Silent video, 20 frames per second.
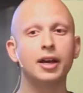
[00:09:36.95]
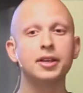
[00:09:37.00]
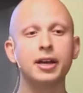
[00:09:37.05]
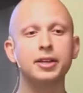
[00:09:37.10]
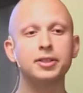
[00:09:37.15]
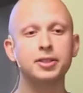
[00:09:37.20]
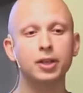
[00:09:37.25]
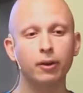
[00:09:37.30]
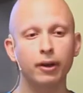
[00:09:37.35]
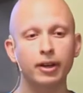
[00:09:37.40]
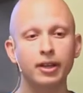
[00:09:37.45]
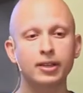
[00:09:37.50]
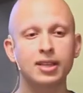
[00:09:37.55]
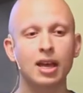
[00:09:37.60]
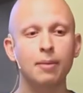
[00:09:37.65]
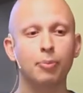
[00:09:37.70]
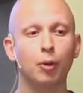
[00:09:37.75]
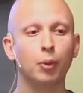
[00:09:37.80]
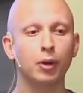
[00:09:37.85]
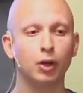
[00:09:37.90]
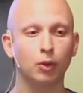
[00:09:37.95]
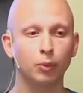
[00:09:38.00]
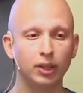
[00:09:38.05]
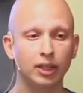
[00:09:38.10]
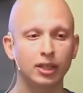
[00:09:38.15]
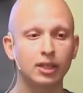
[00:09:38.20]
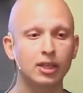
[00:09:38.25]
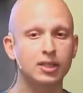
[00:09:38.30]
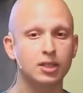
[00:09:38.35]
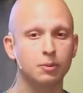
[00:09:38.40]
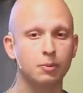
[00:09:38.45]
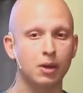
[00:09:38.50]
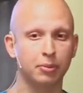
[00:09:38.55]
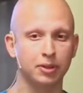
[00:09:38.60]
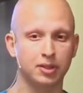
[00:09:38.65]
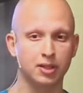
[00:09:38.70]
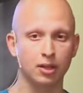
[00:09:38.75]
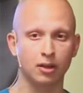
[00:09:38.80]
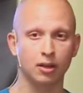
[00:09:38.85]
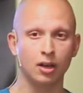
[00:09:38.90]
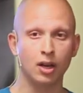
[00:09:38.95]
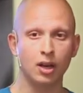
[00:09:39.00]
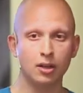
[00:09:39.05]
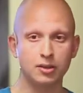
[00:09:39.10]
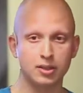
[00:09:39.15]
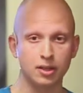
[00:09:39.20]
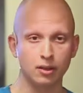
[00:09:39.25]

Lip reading: it's a great example where you really need to be able to